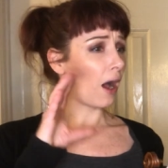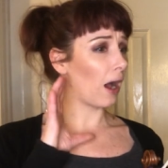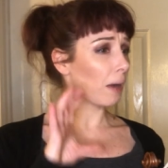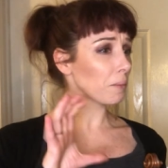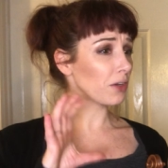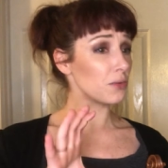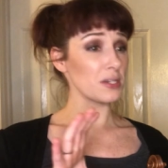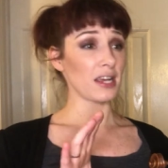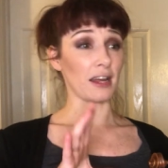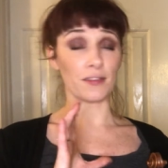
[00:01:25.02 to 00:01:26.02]
I'm going to
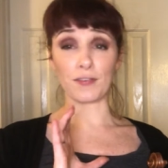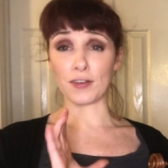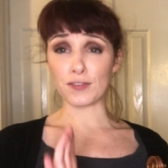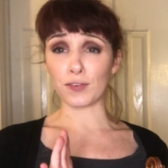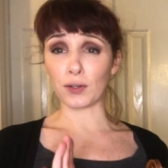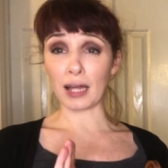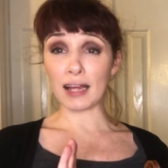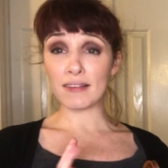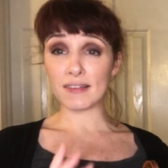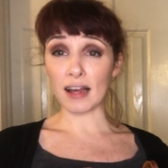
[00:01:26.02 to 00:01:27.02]
attack the first 4
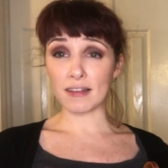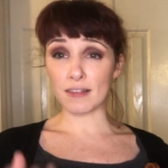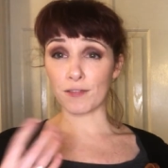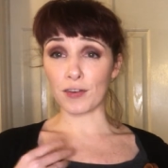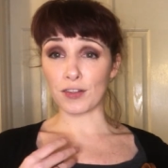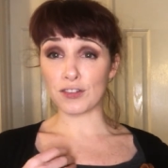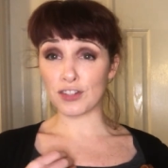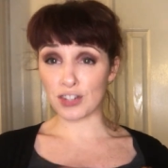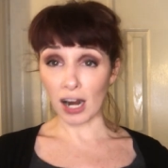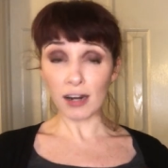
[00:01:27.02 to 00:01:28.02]
lines. That's the first
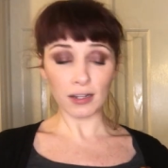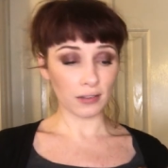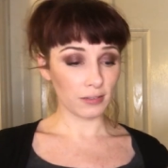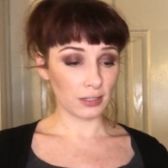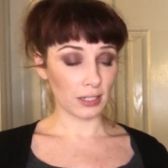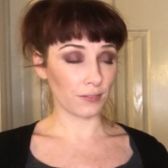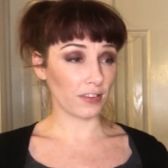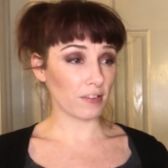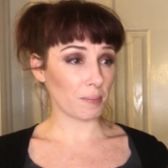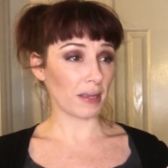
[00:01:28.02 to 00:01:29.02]
chunk of
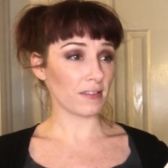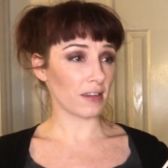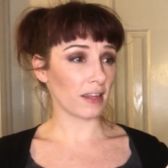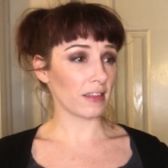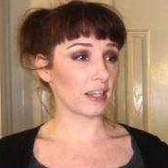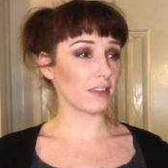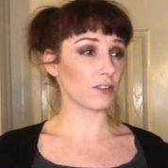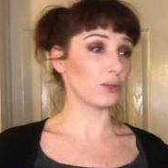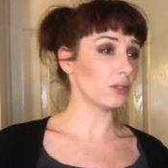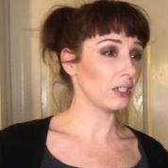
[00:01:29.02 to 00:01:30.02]
this piece that I think is
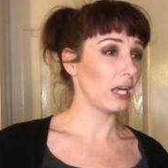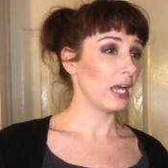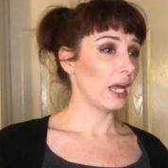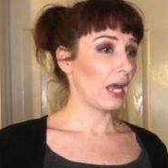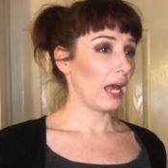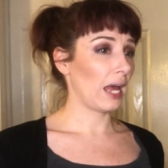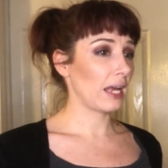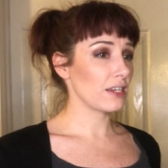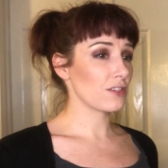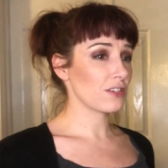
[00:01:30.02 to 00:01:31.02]
good.
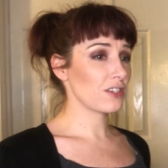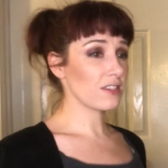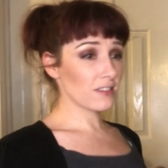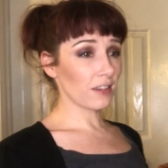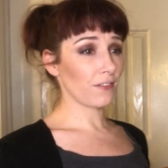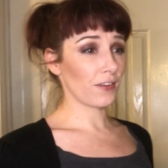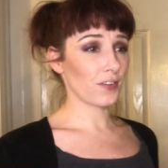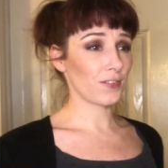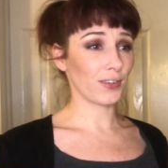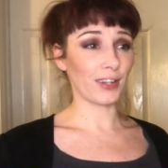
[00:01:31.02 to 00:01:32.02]
And just in the
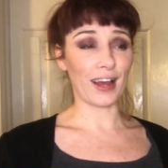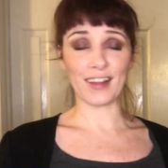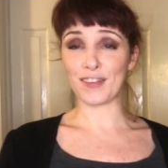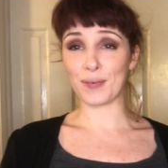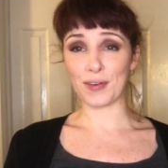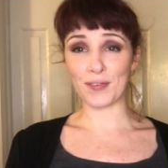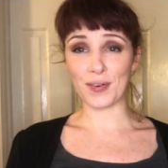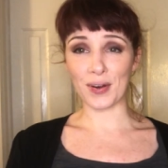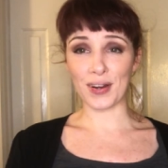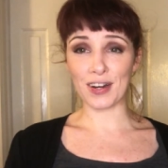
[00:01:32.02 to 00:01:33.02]
first 4 lines, we've
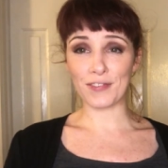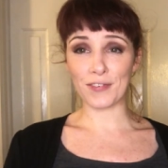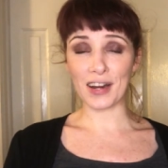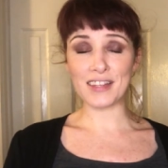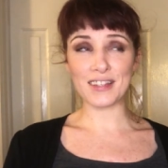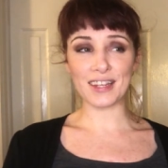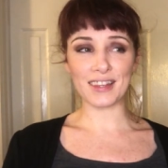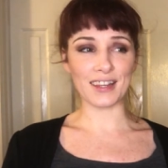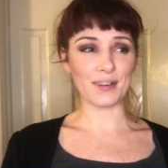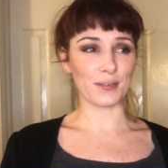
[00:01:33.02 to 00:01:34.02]
got phrasing
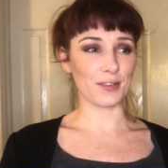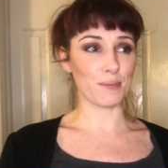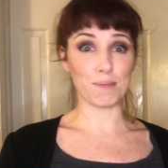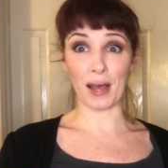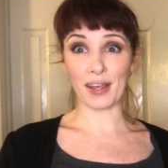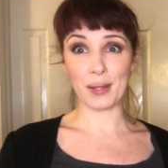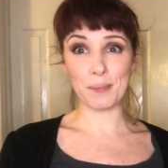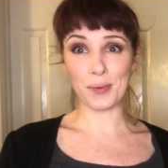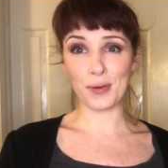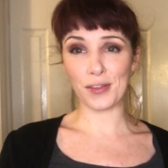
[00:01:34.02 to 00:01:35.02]
that was back in
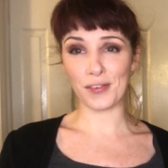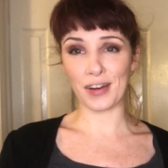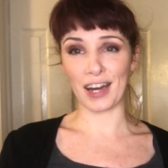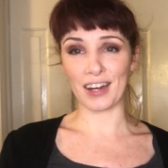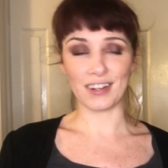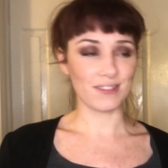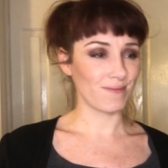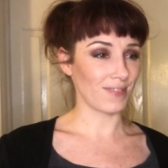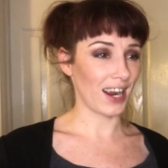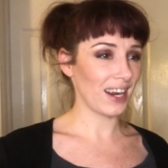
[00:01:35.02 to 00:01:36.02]
book 3,
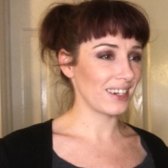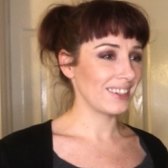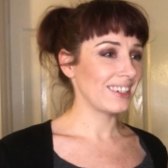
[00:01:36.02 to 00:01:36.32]
right?